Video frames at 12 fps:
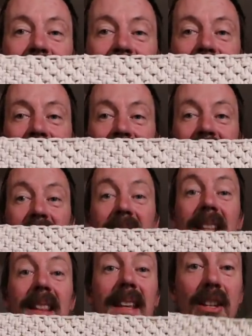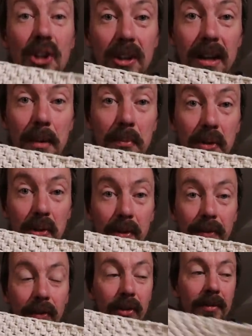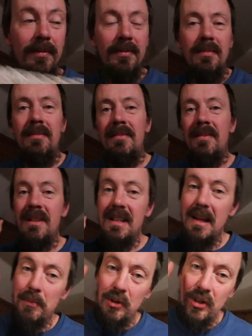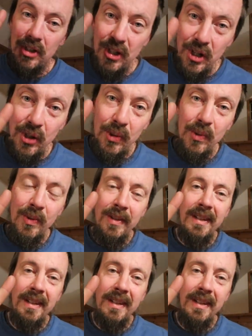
and they turn out beautiful. Number two,